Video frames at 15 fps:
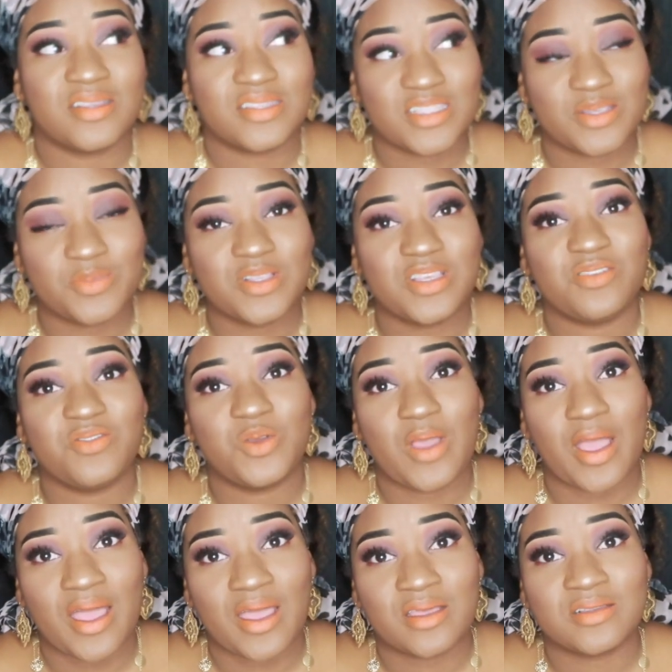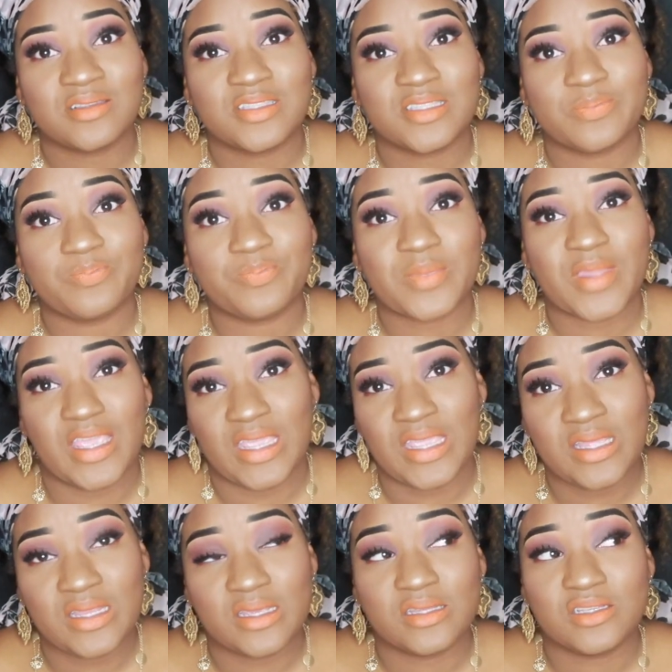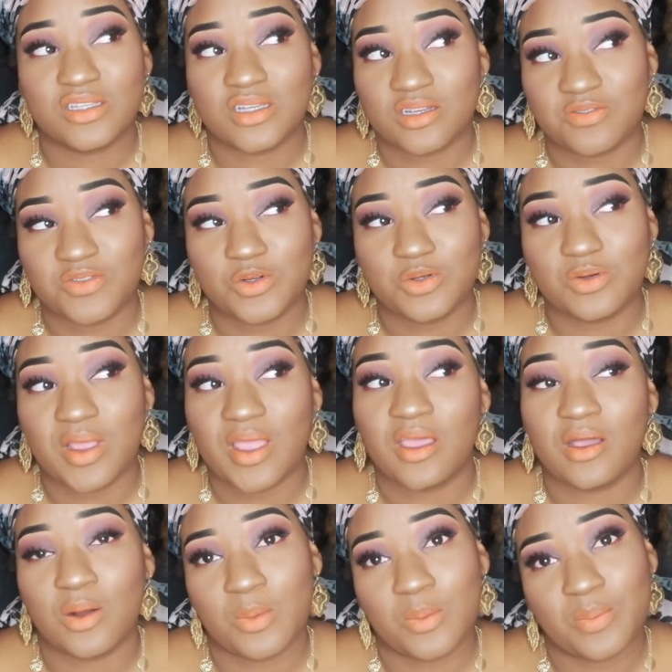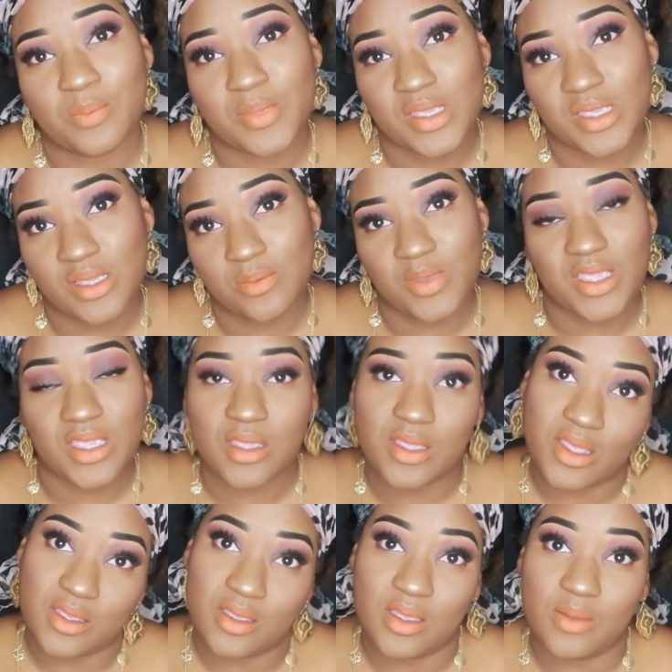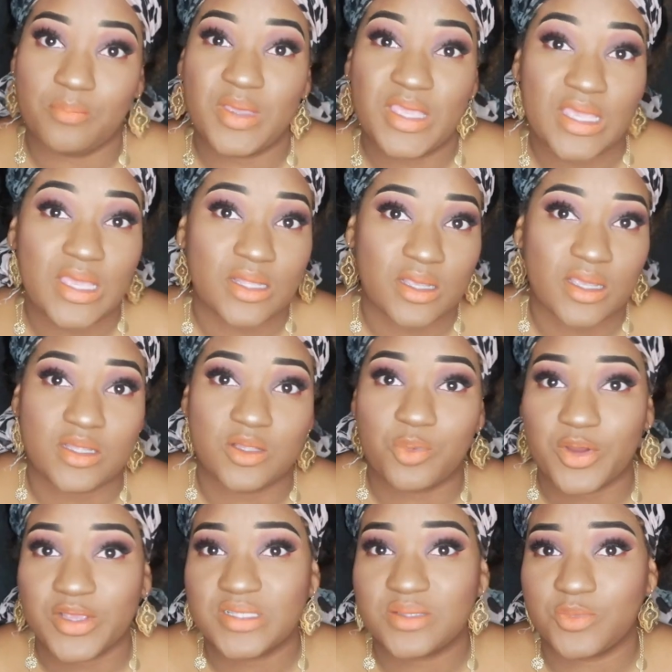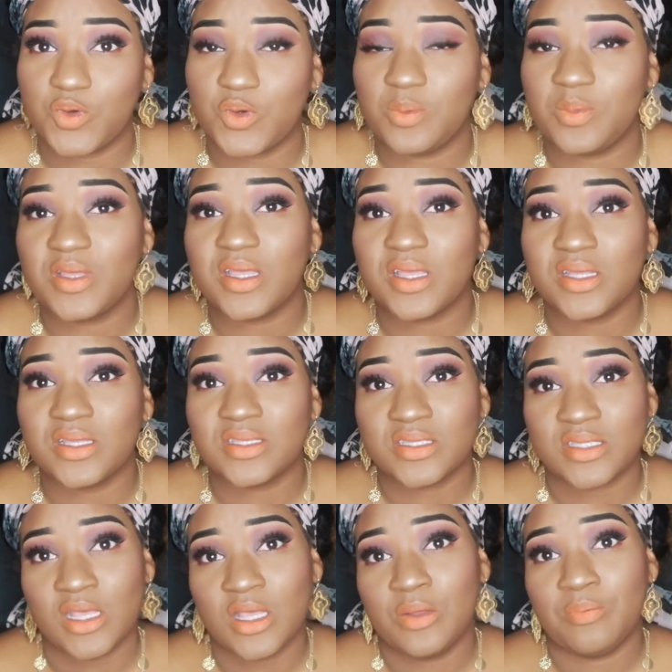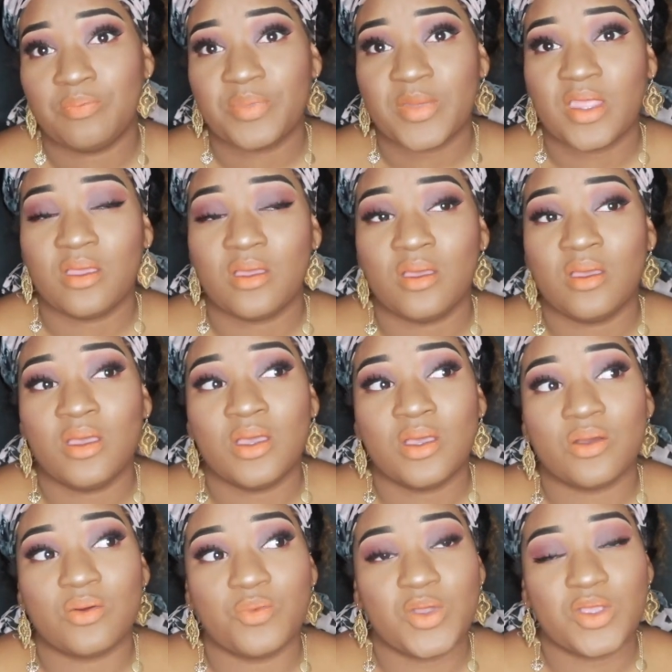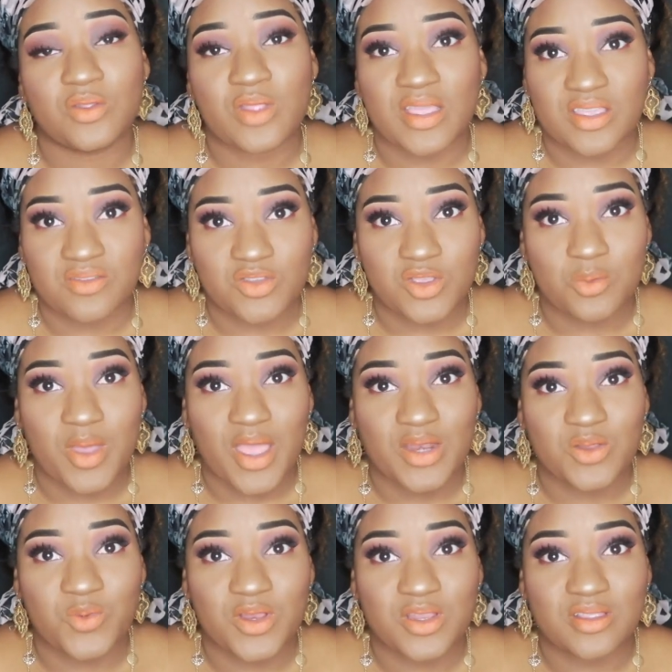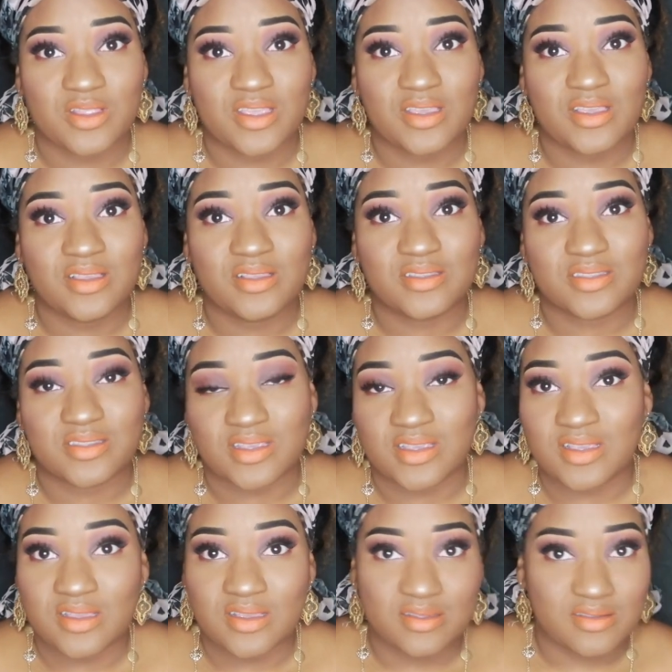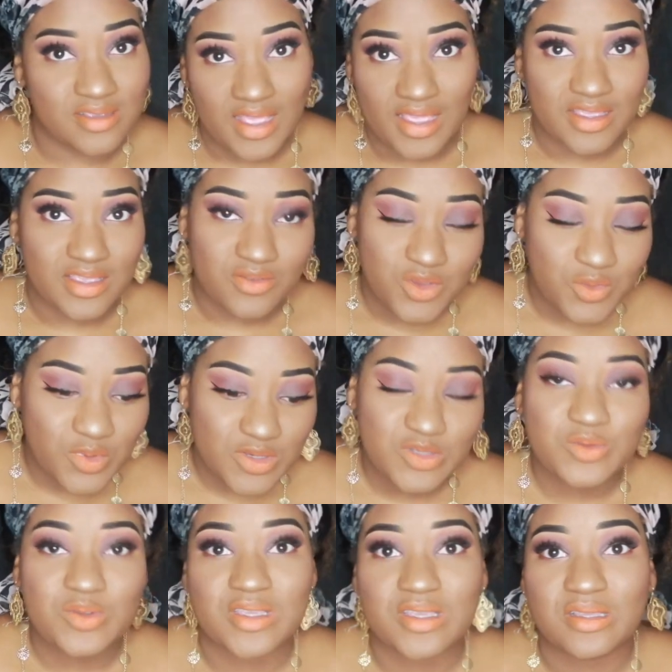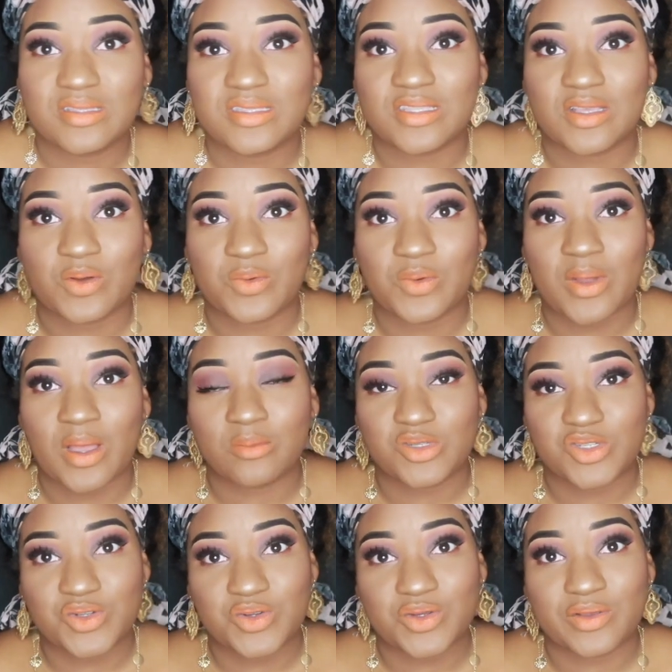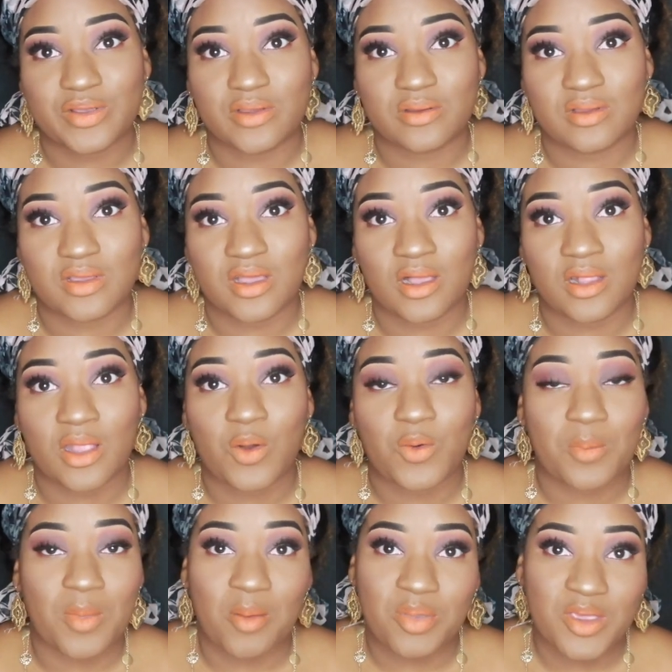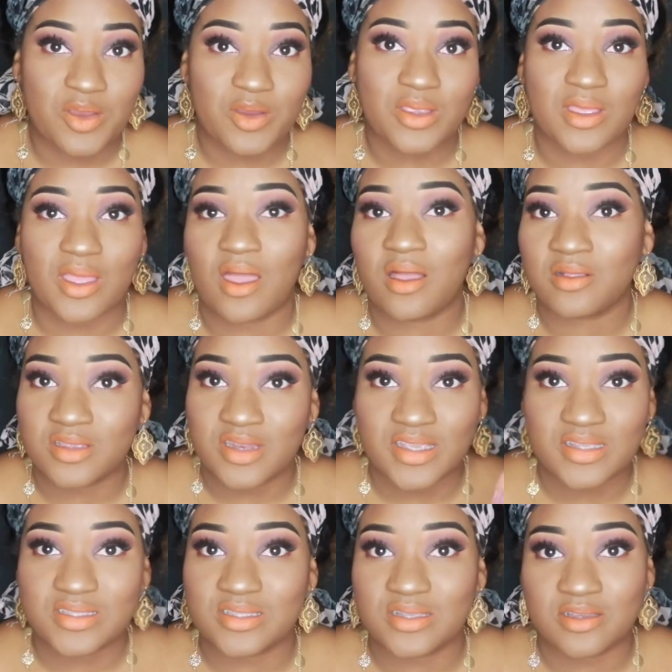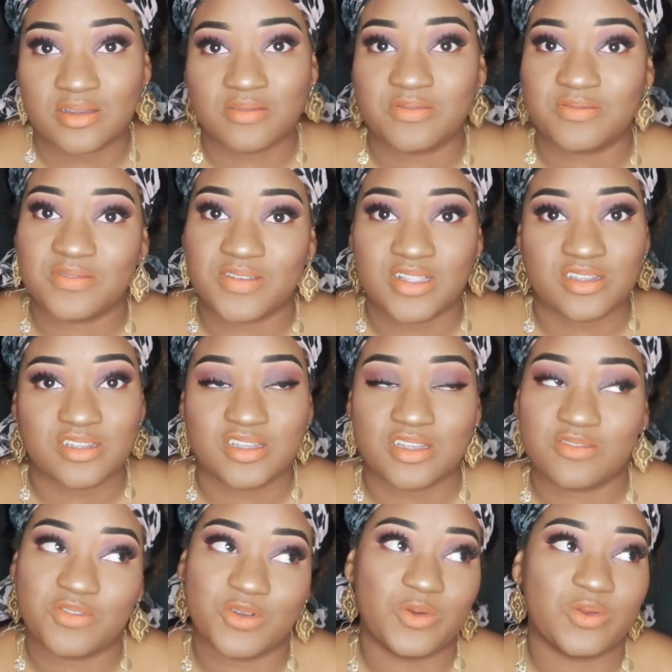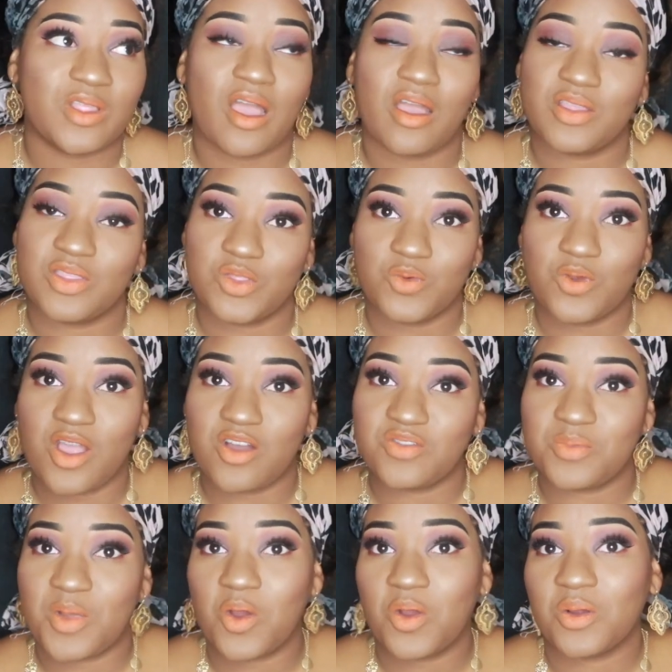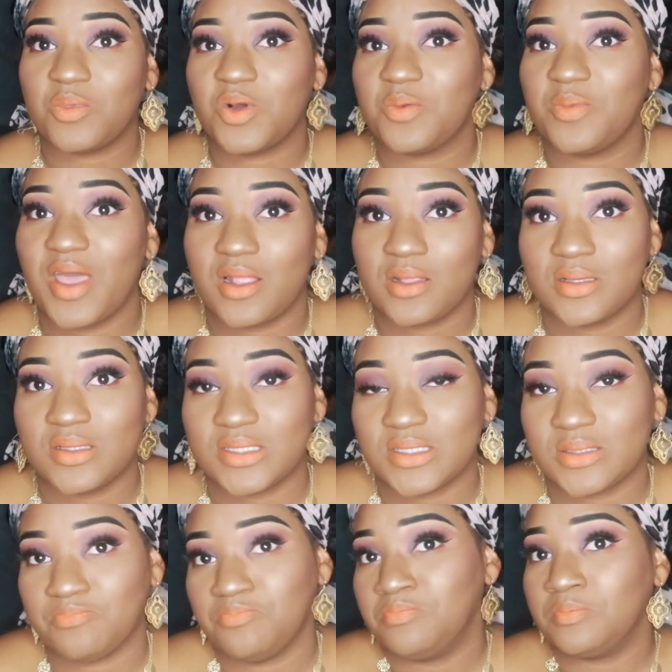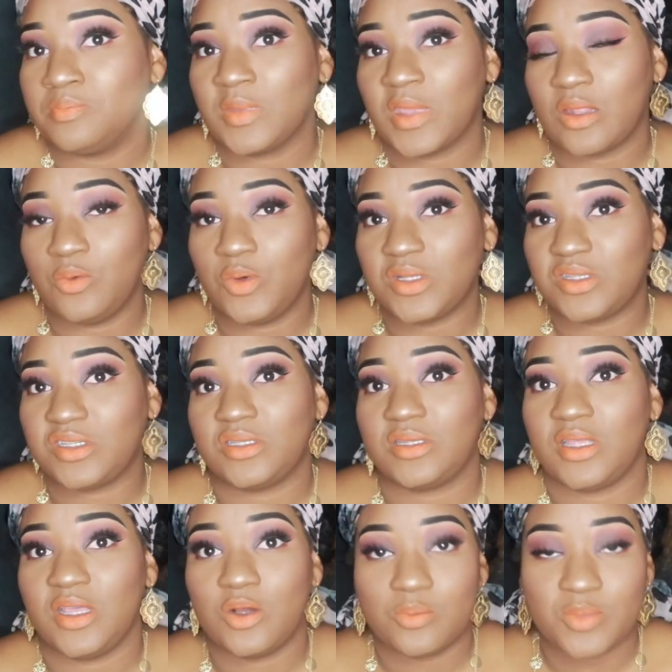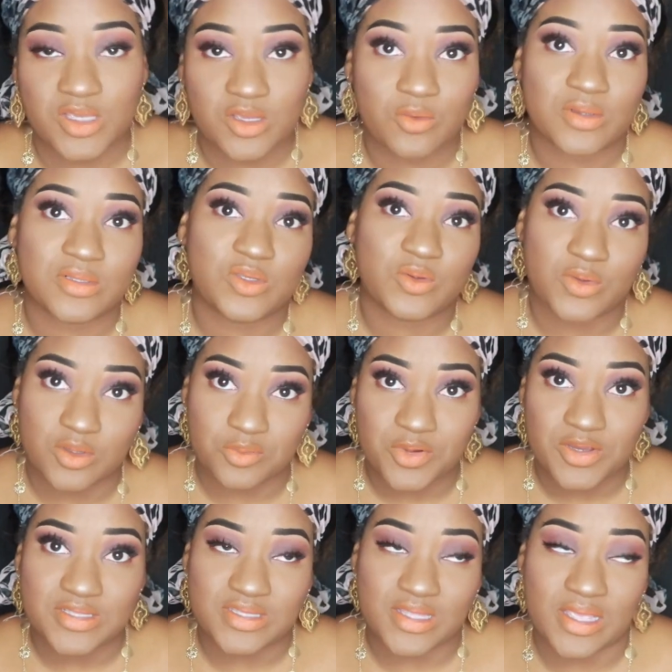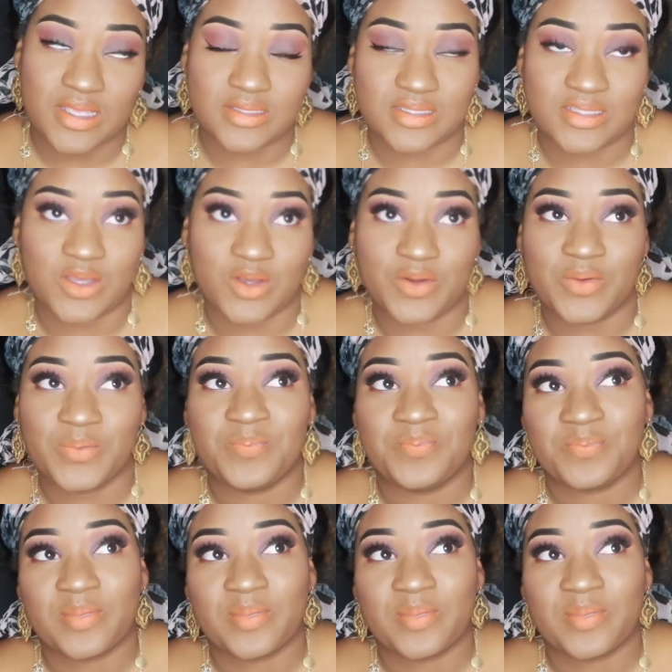honestly believe, you guys, eating junk food helped me being a, be in a depressed mood, because when you're not giving your body what it needs, it can't give you what you need. So I'm sure along with my period, all of that stuff and the junk food and all, it threw off my hormone balance, which helped me go into a depressed state. So